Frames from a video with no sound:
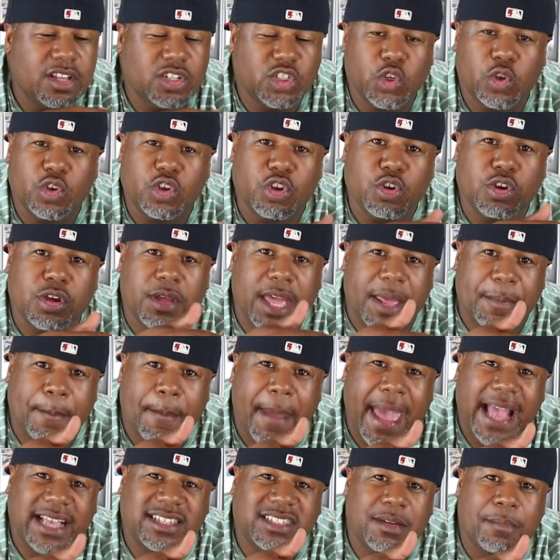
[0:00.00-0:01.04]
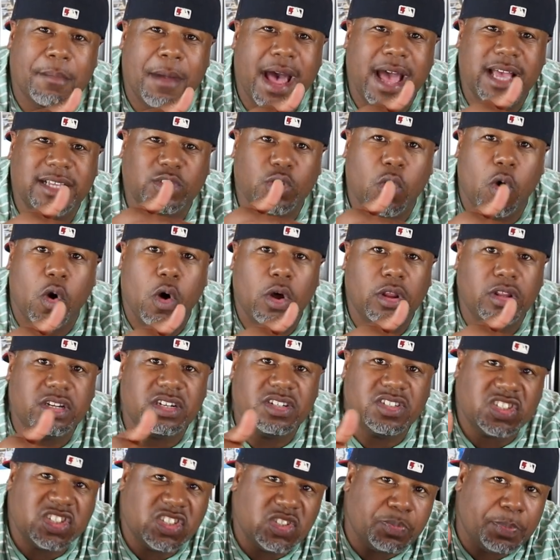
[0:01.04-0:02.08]
so you can maximize all of
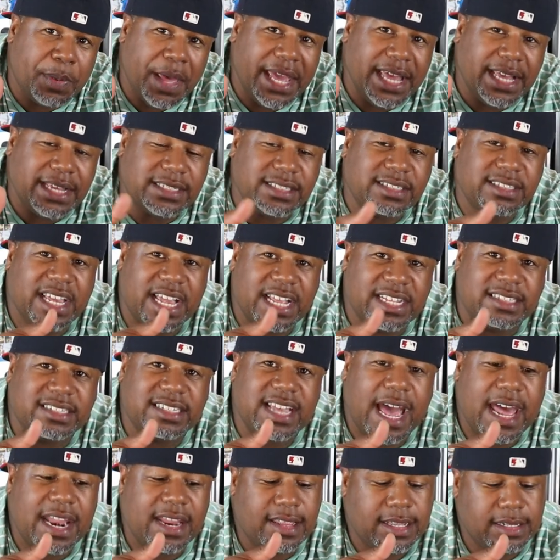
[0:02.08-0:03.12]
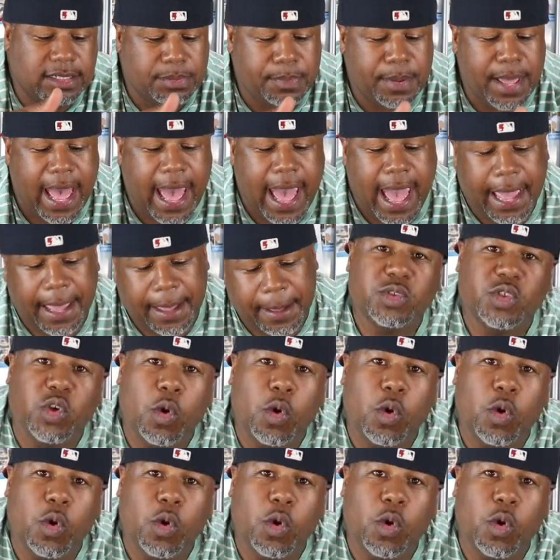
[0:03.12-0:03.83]
the space inside of this bag.